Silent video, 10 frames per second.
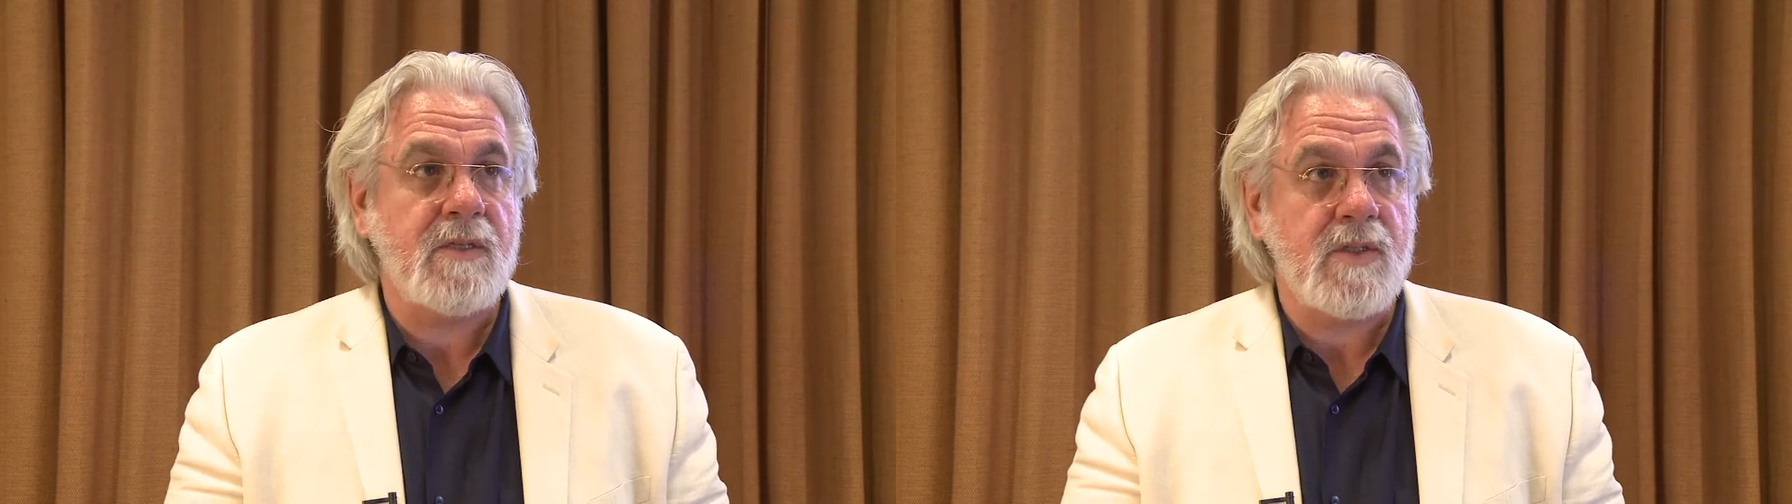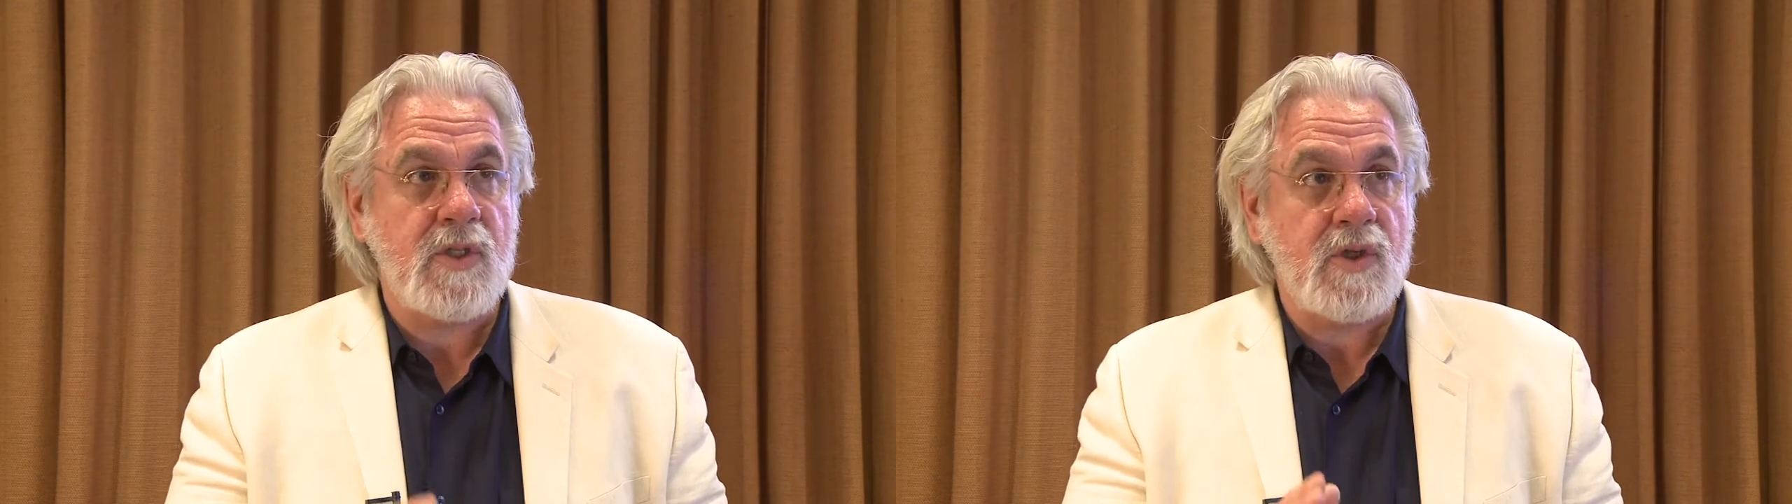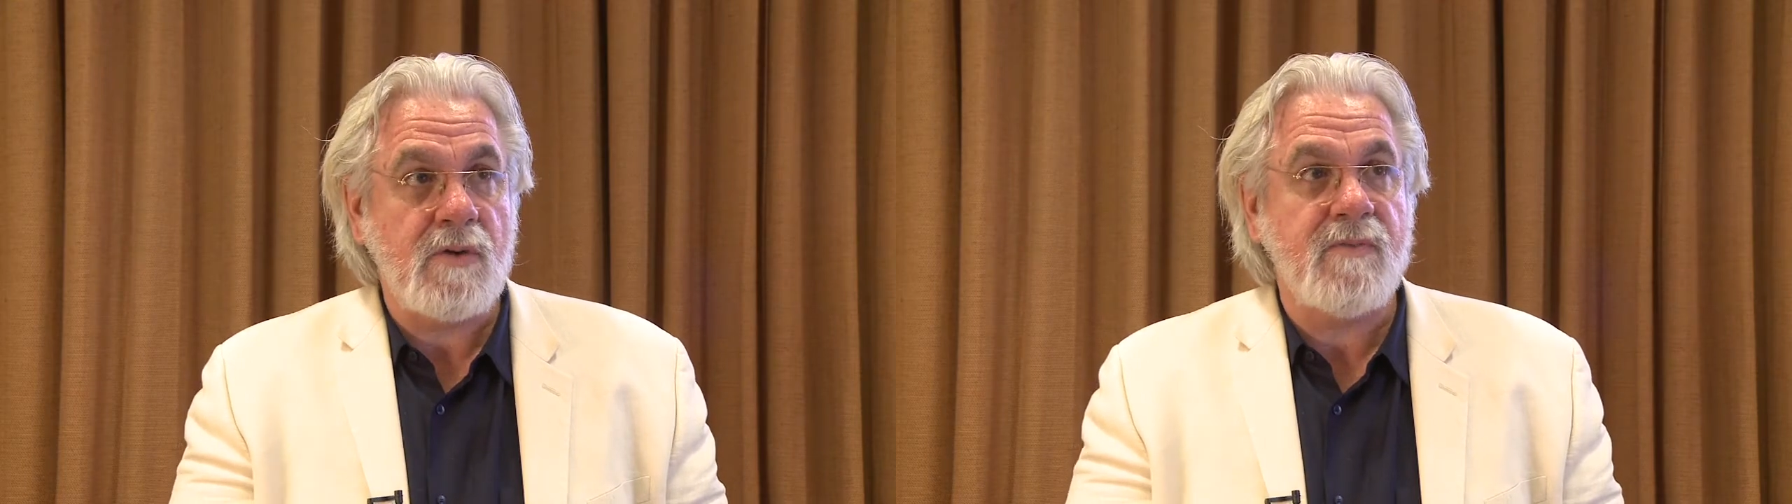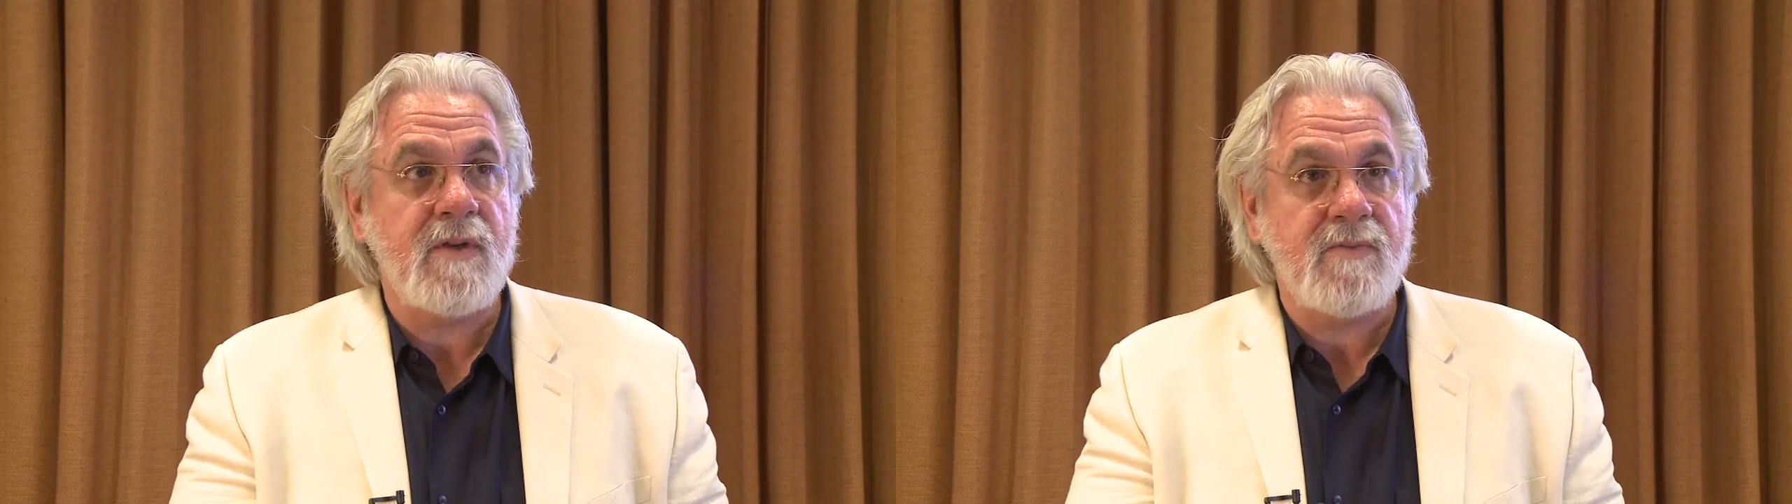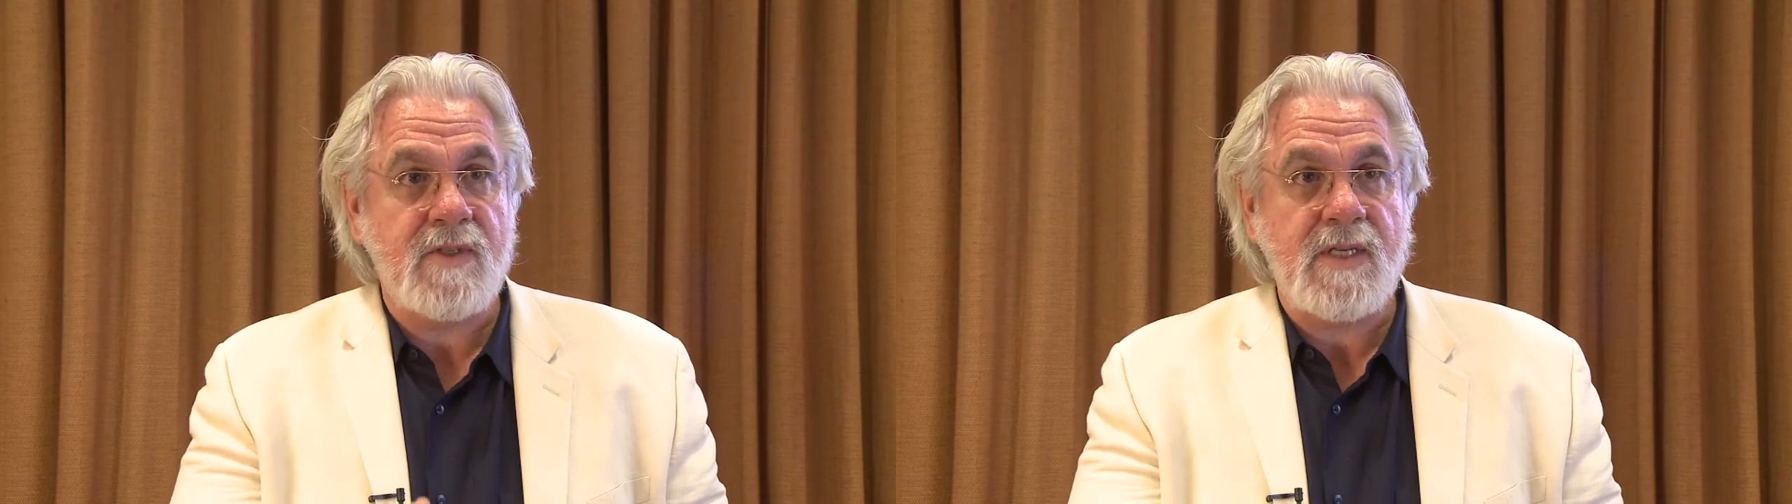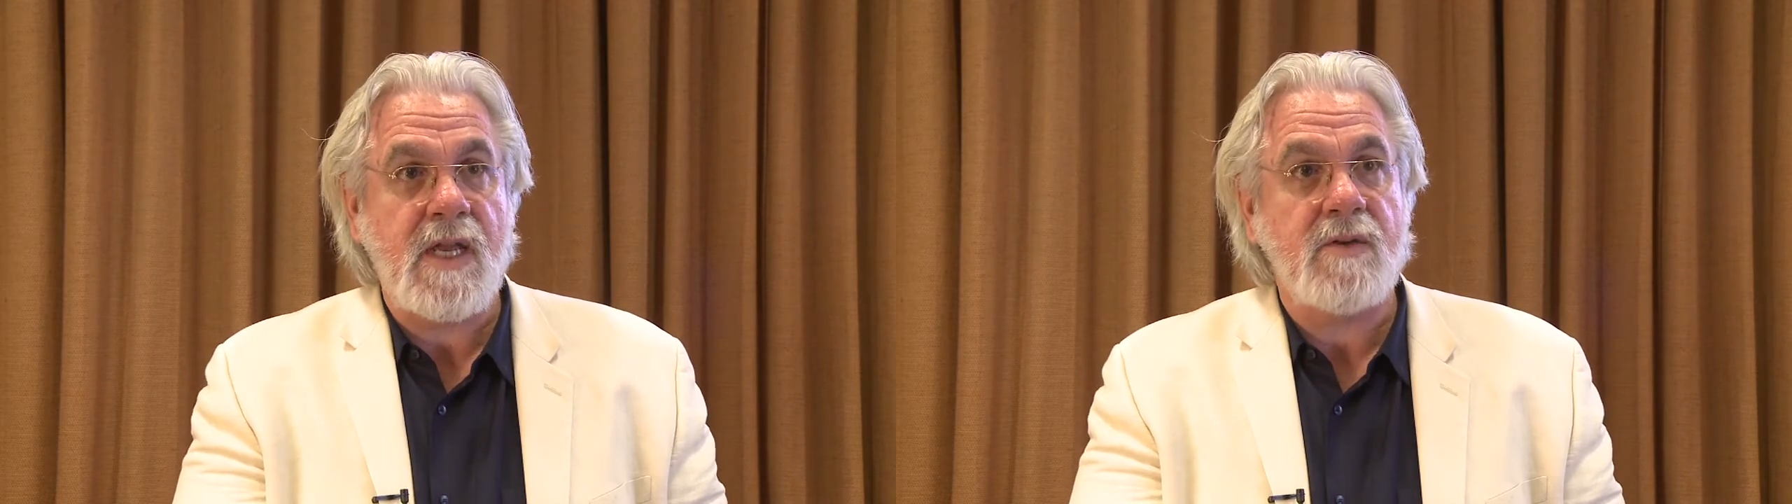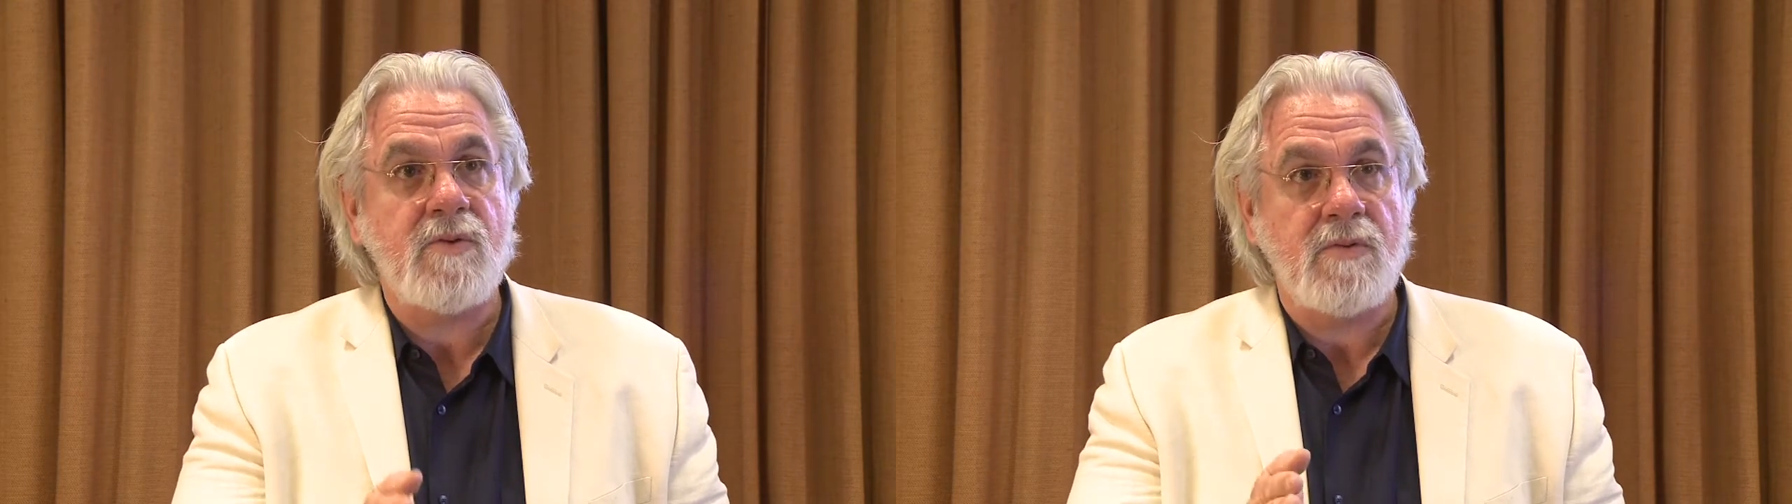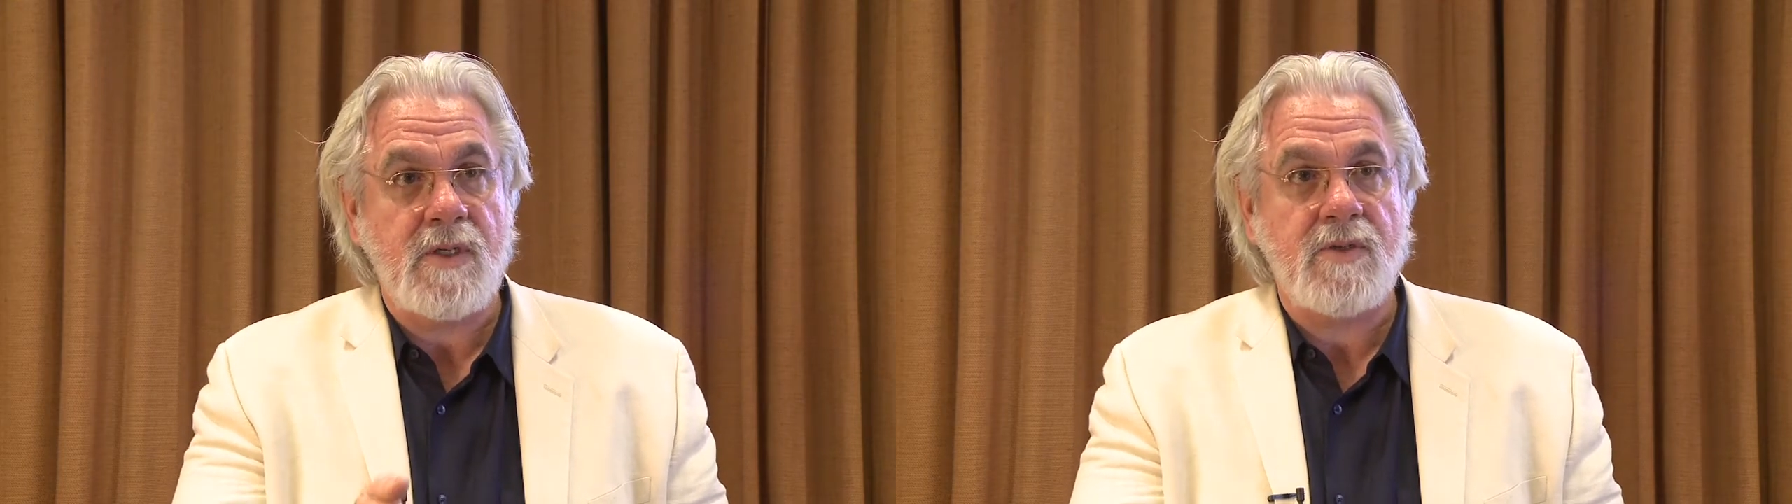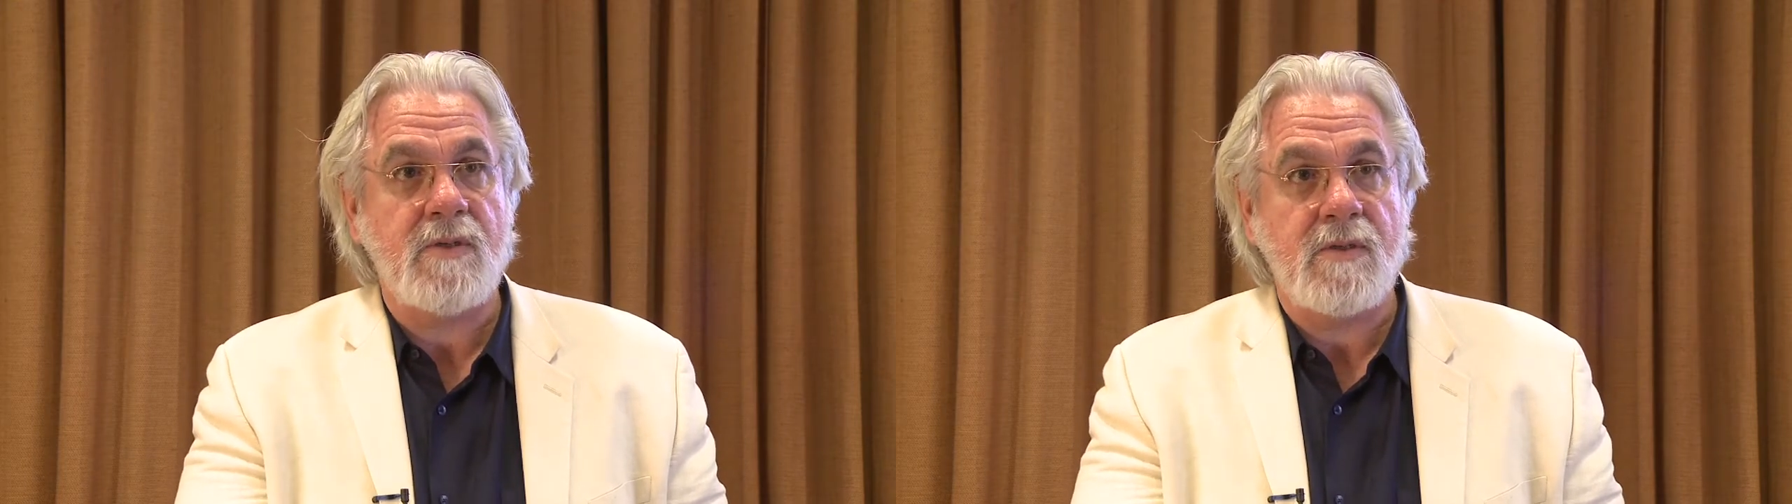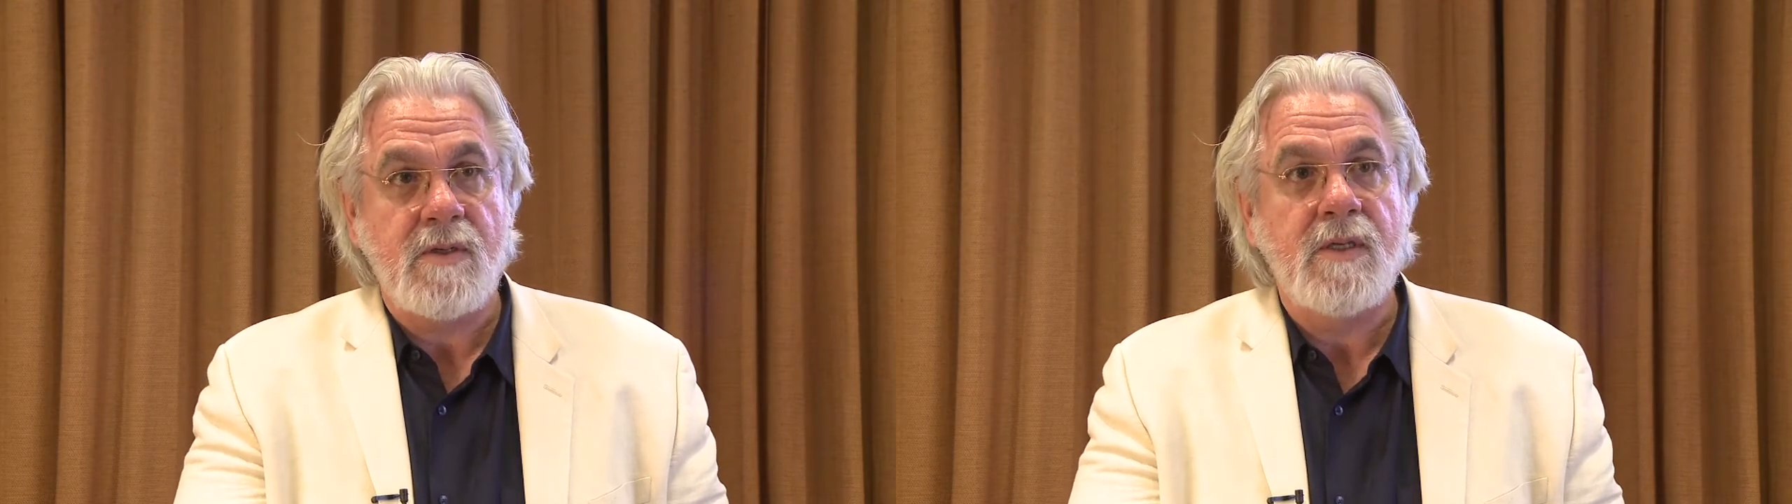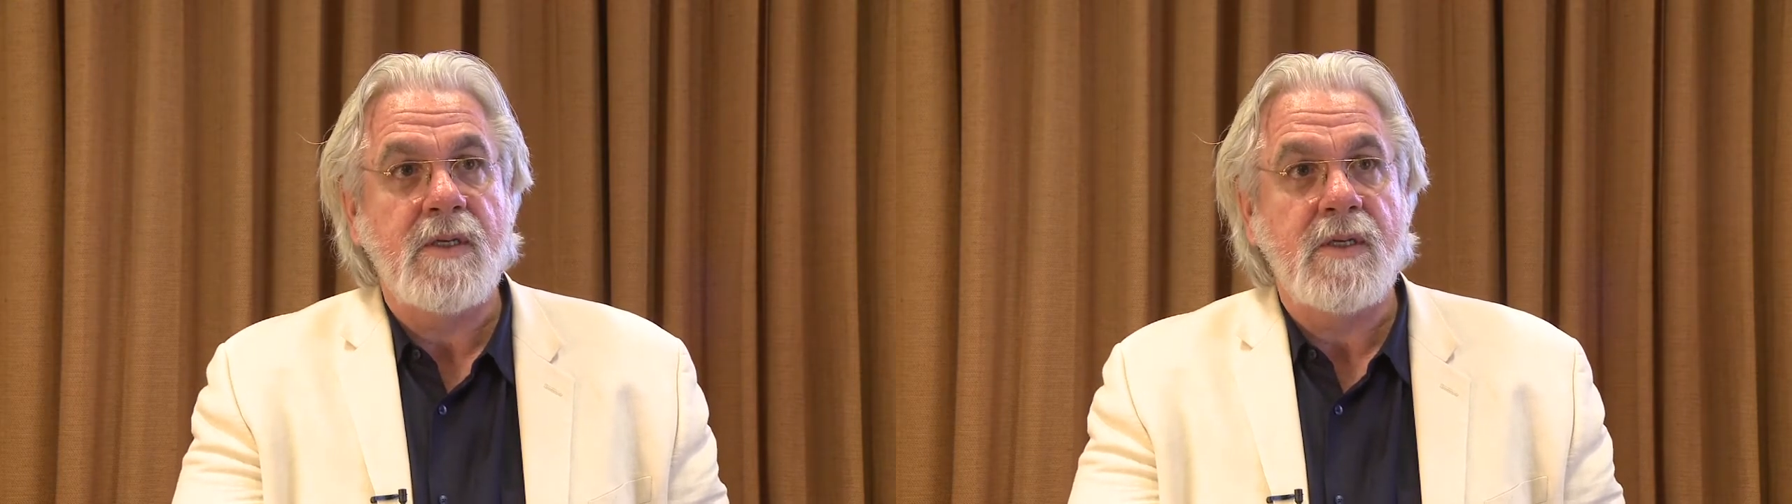conservative Zen tradition,